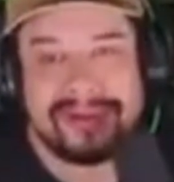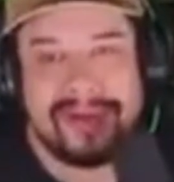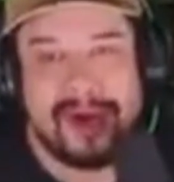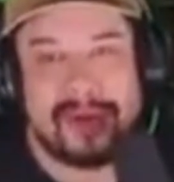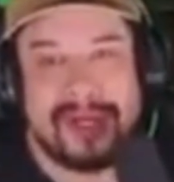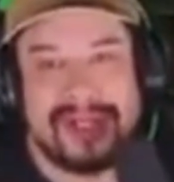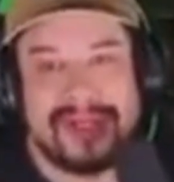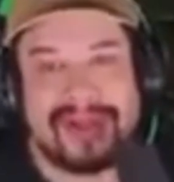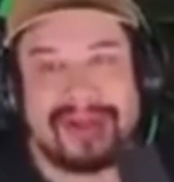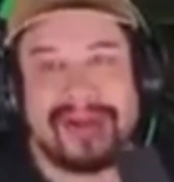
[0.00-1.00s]
Own it.
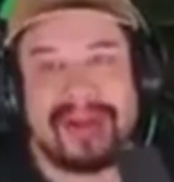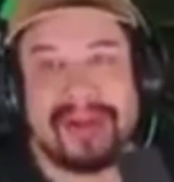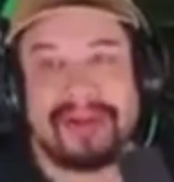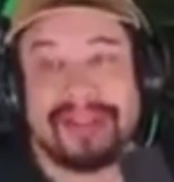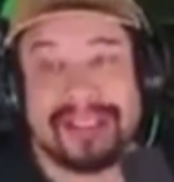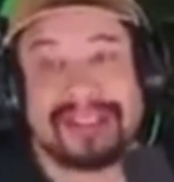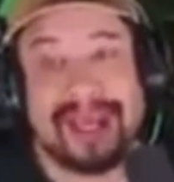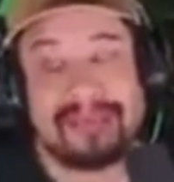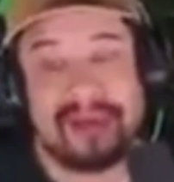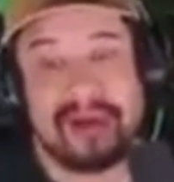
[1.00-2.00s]
This
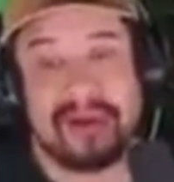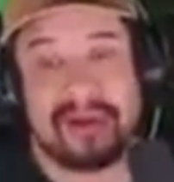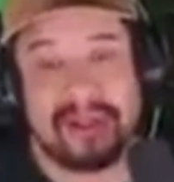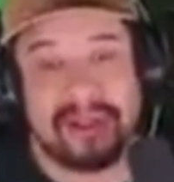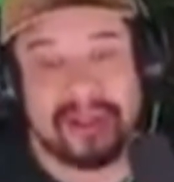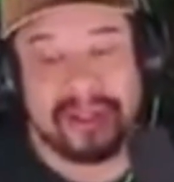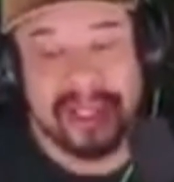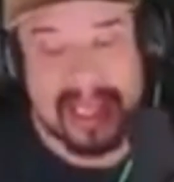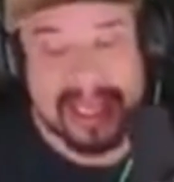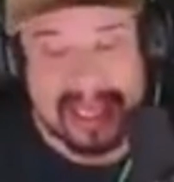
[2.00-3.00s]
time though,
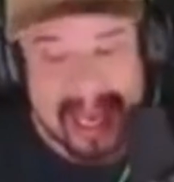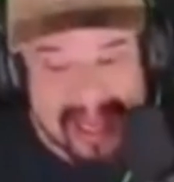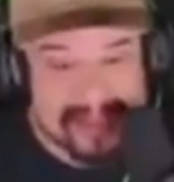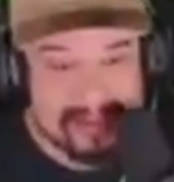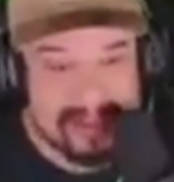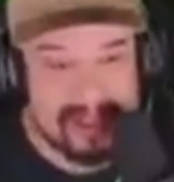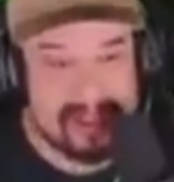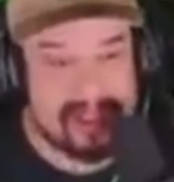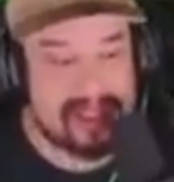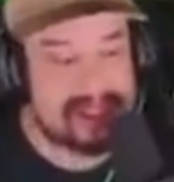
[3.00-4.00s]
it has to
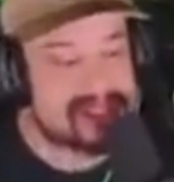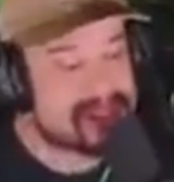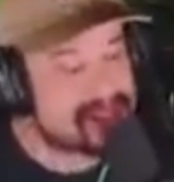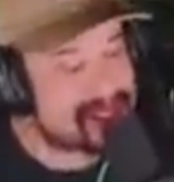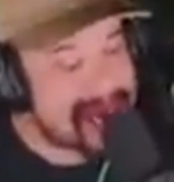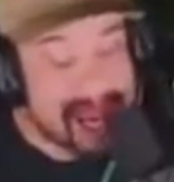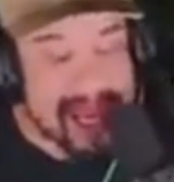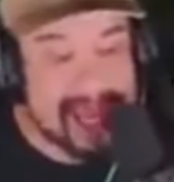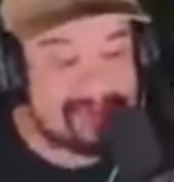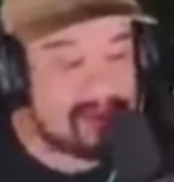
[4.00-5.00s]
be a decision that I
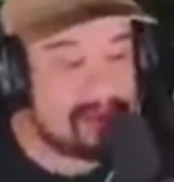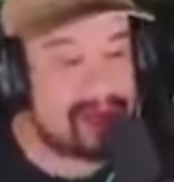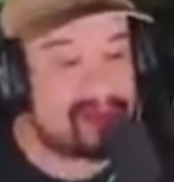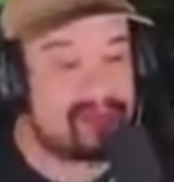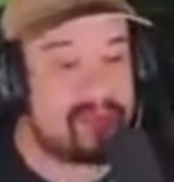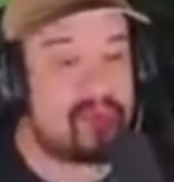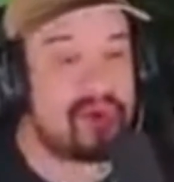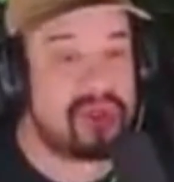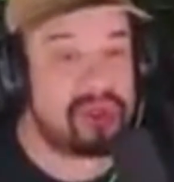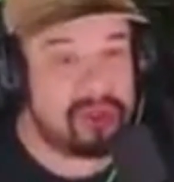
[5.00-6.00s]
have to make for
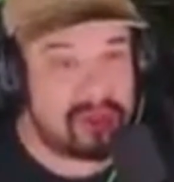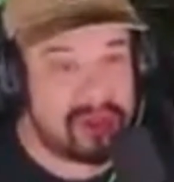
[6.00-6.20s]
you.